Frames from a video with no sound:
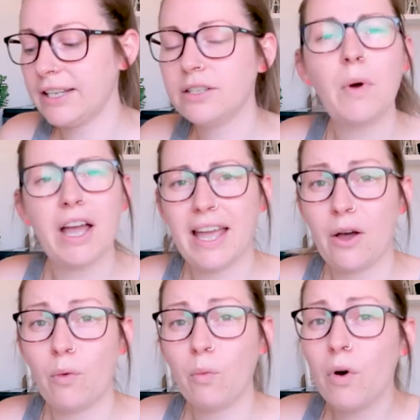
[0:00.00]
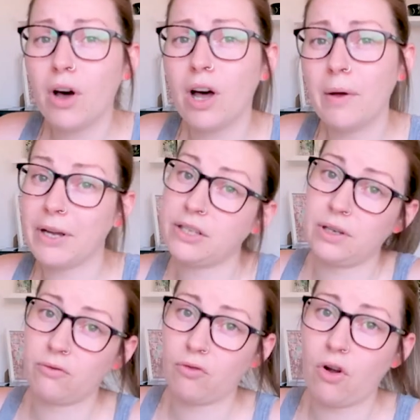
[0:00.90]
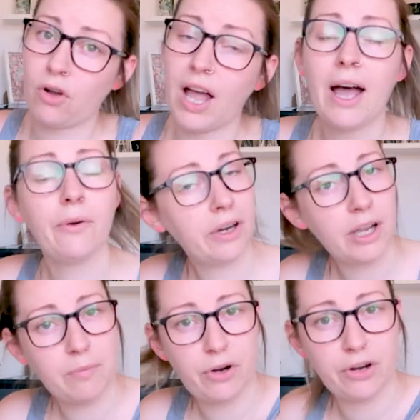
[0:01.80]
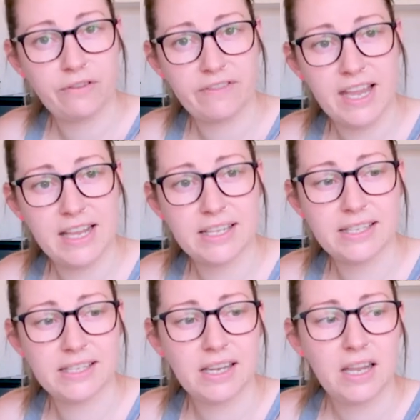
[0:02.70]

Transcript: to work out, what am I doing wrong? How can I improve this?